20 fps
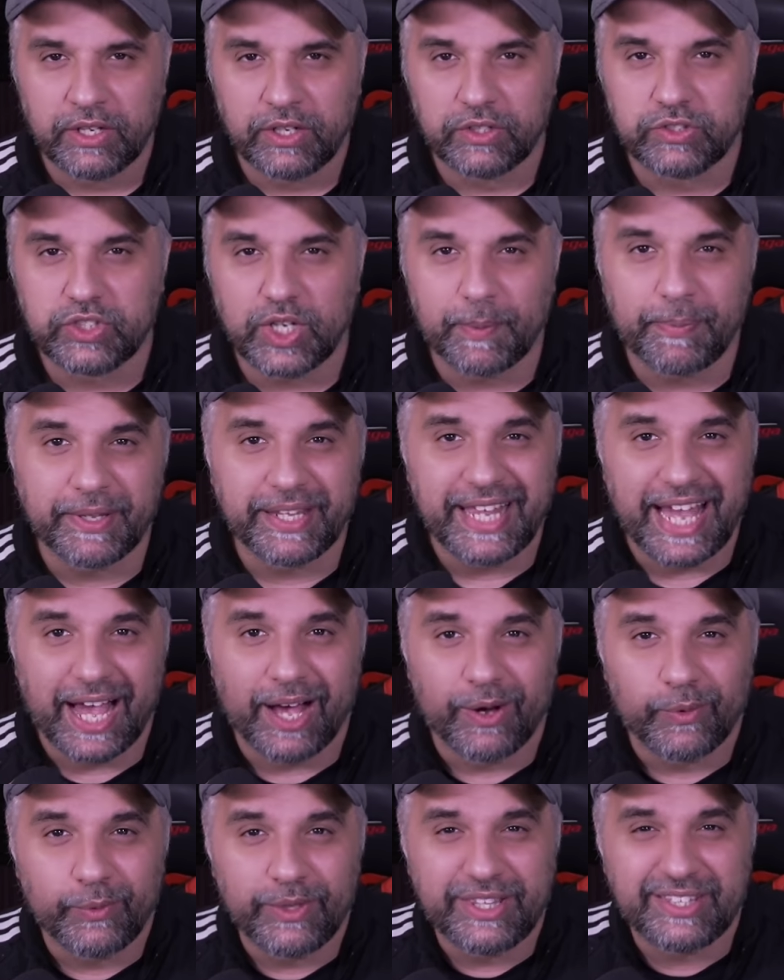On top of
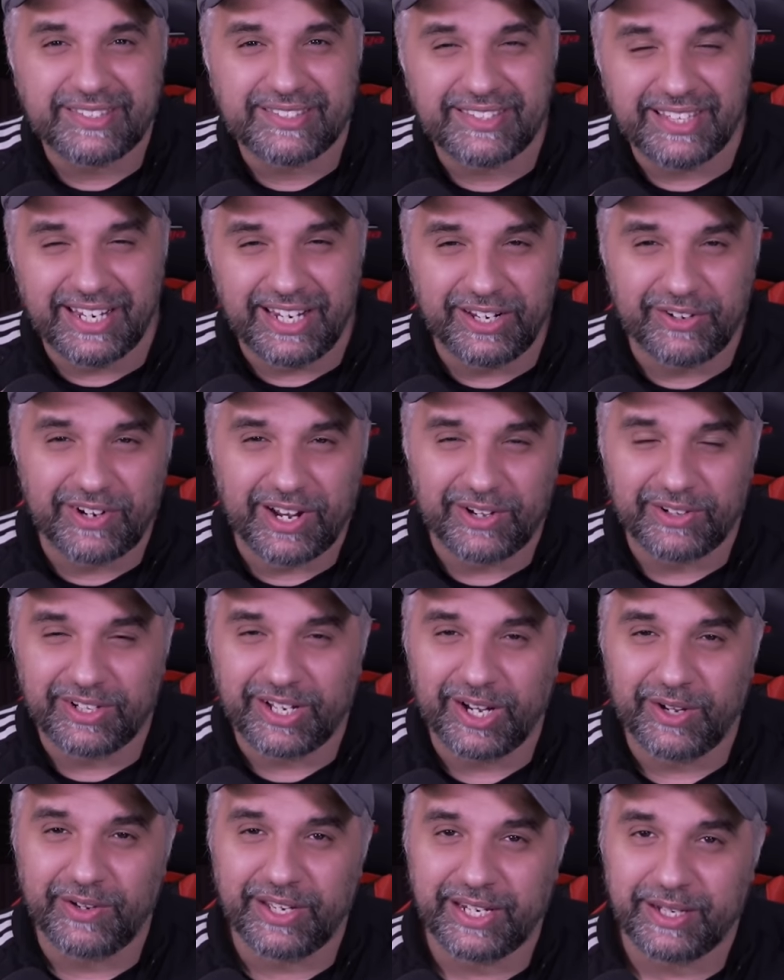that, with the city ground
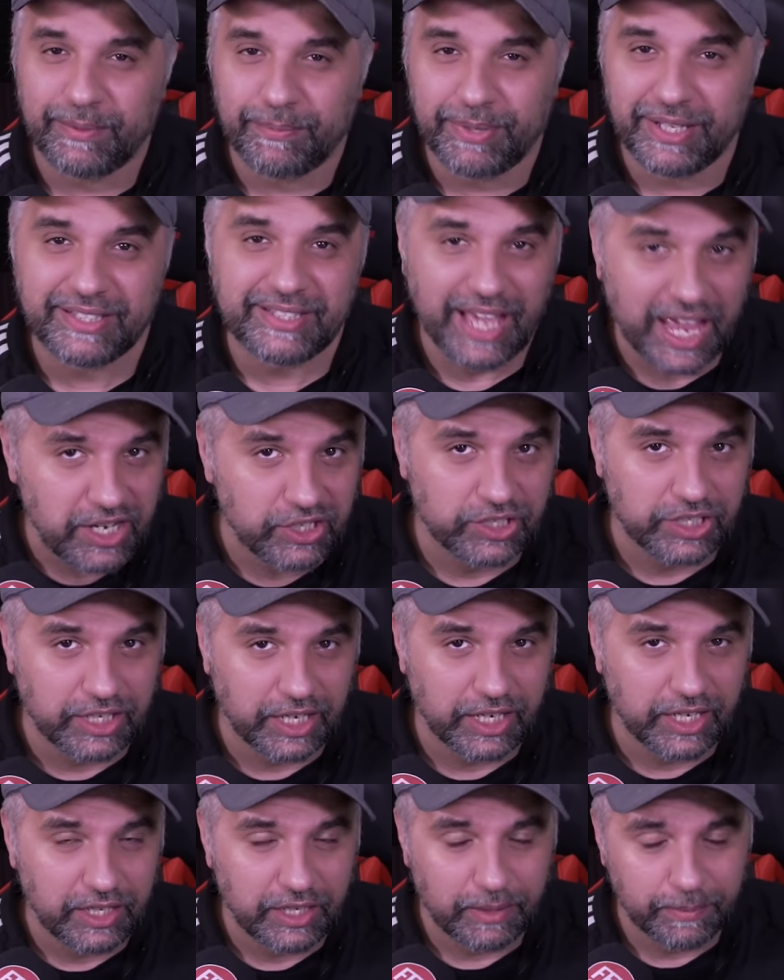going,
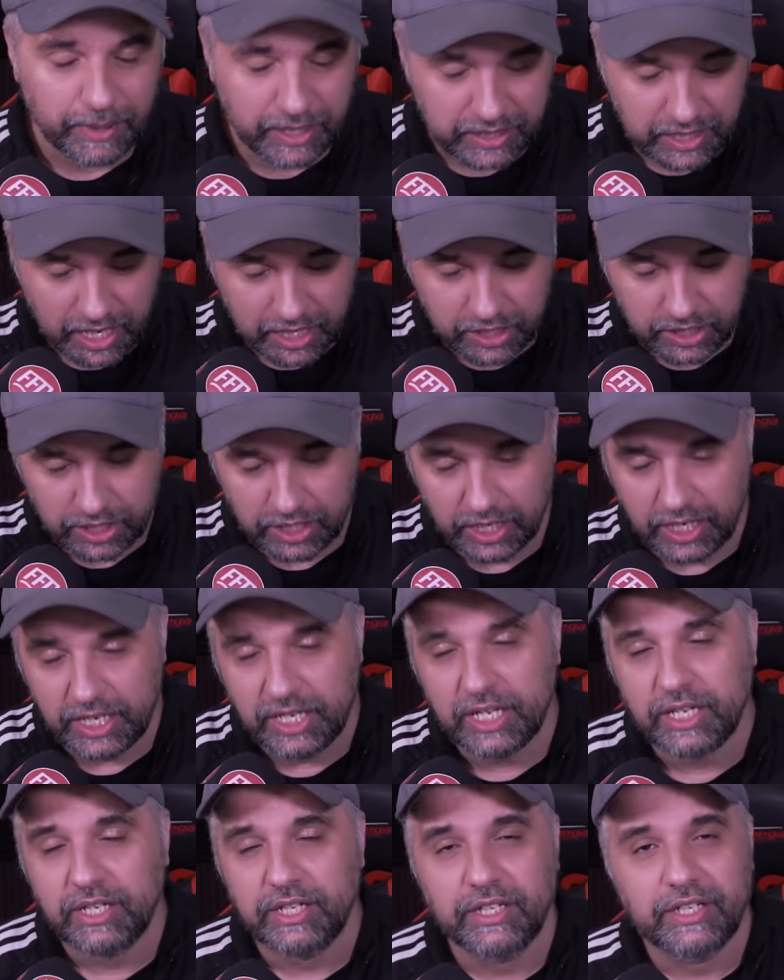
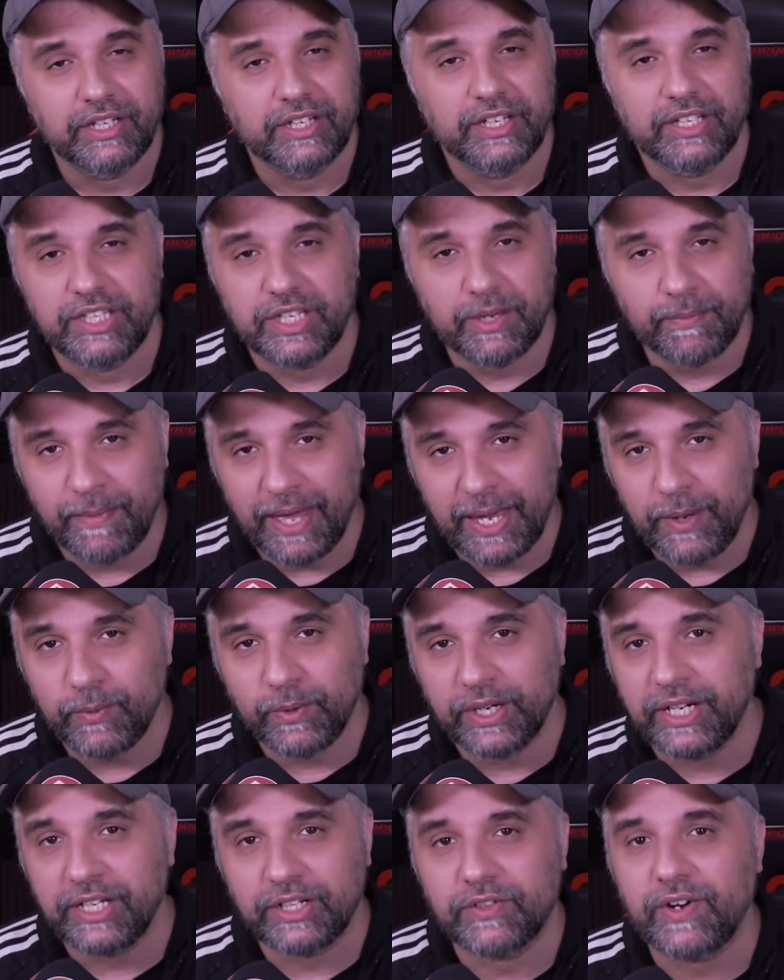potentially, you may
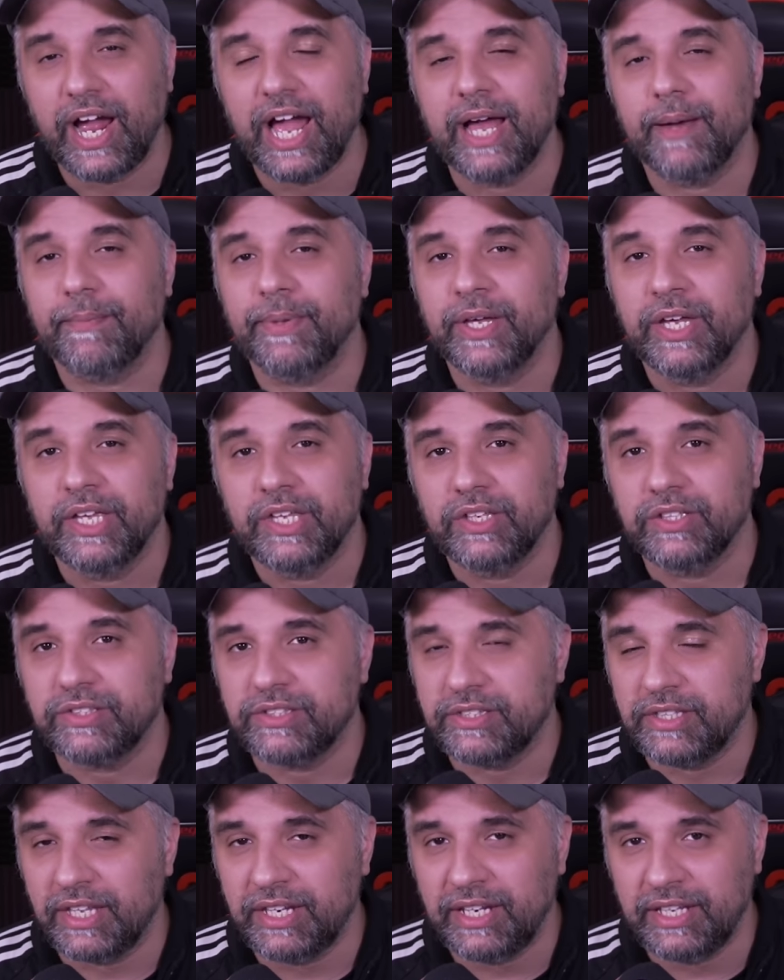want to grab your
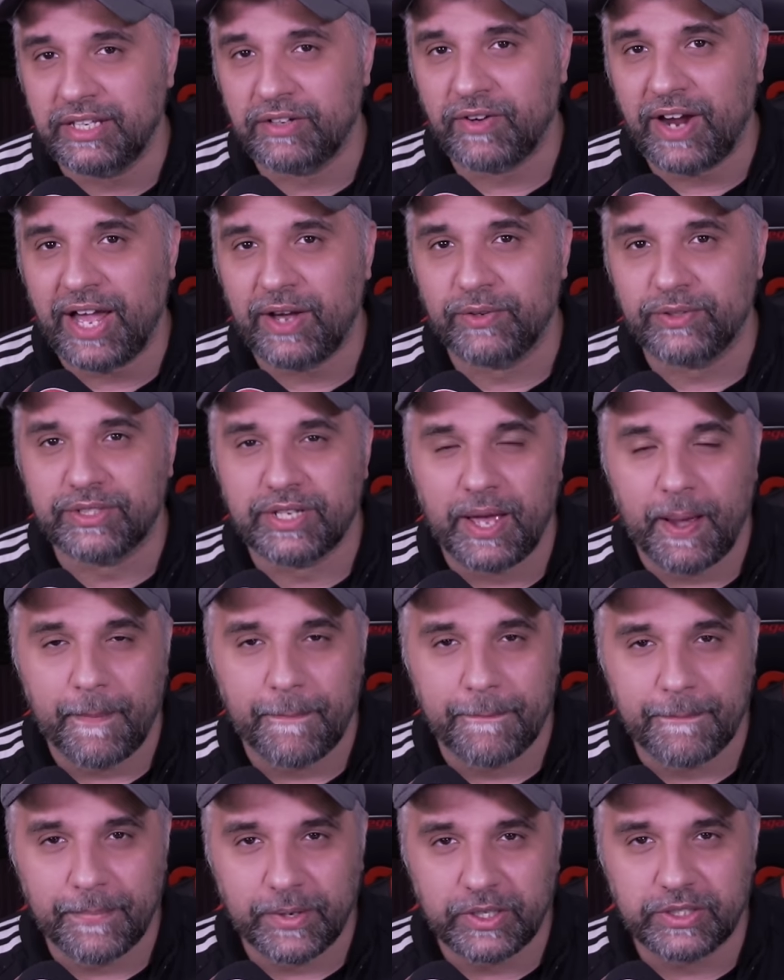city ground
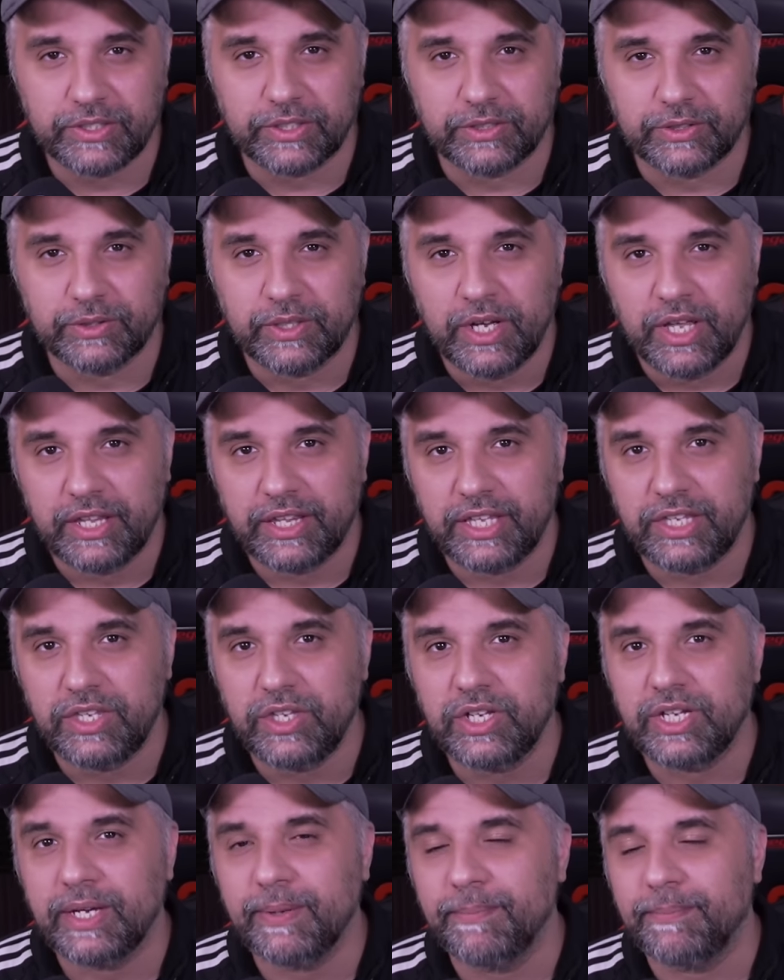model that
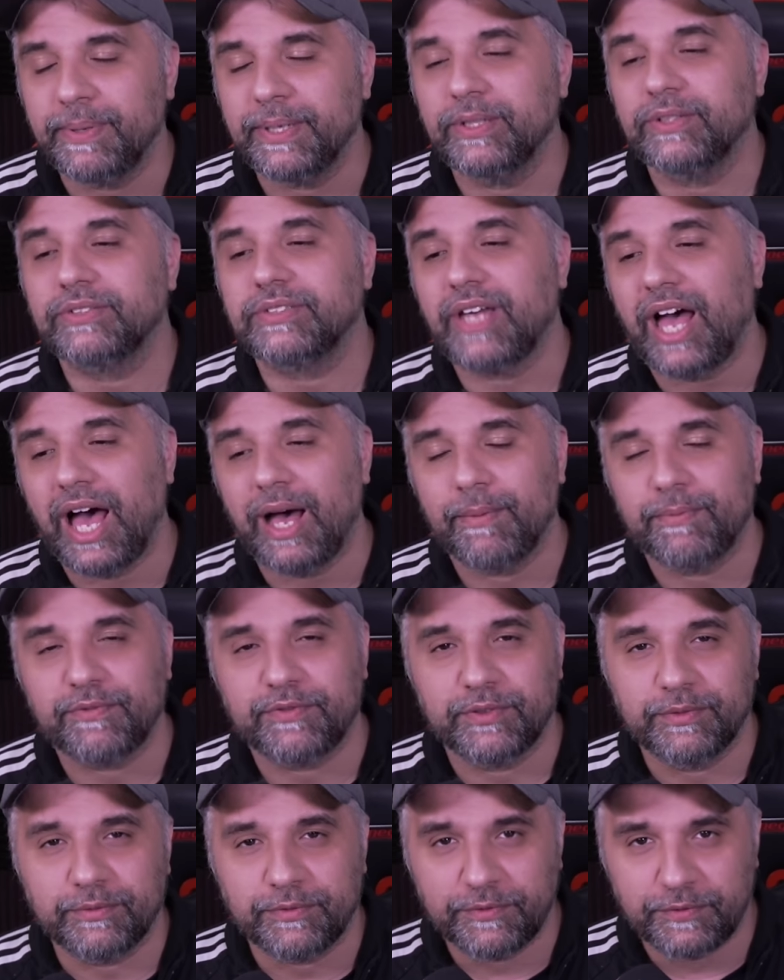you can build up
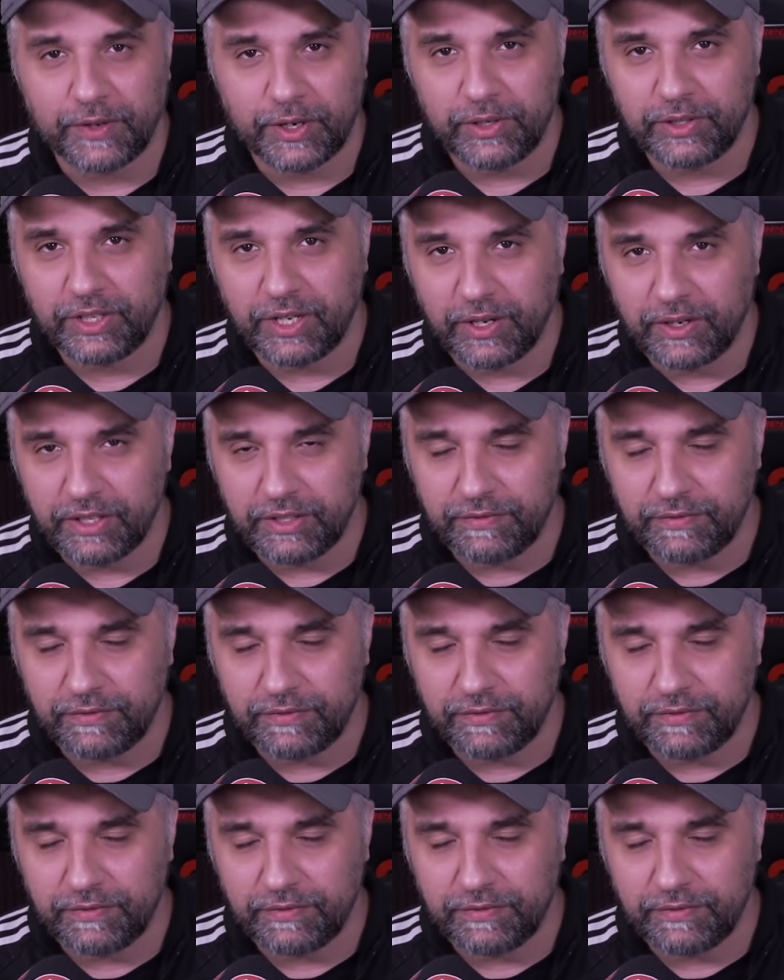from Foco.